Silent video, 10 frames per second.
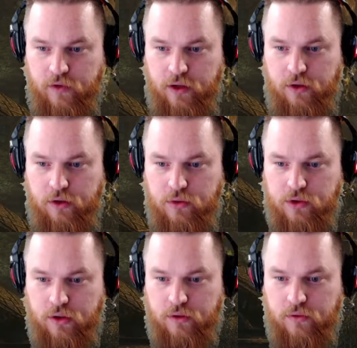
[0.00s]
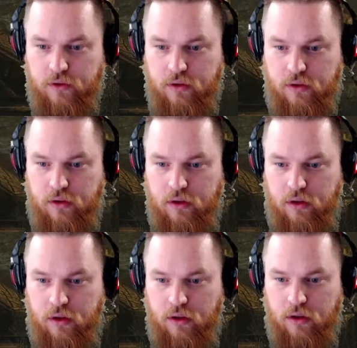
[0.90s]
Found a new server.
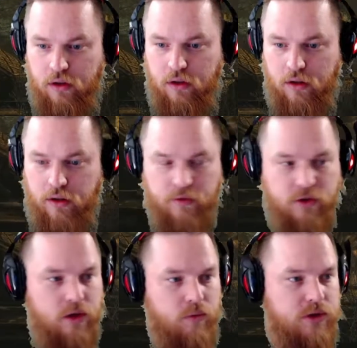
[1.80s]
Gonna give it a shot.